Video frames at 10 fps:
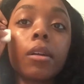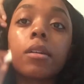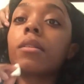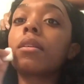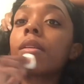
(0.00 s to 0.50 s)
and I'm
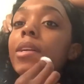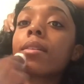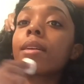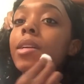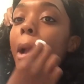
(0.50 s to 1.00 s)
just using a
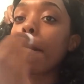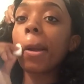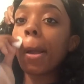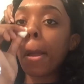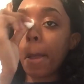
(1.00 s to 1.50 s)
regular
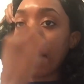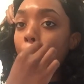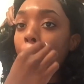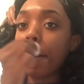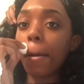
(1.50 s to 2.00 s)
cotton ball
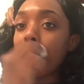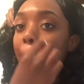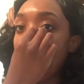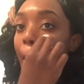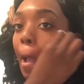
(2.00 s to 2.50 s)
just to wipe
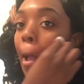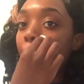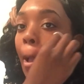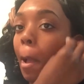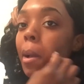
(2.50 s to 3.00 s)
that all over my
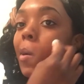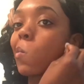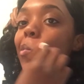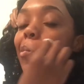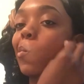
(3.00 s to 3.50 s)
face,
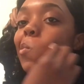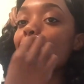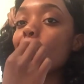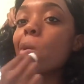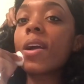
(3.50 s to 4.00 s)
get
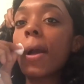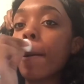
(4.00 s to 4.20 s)
it nice and in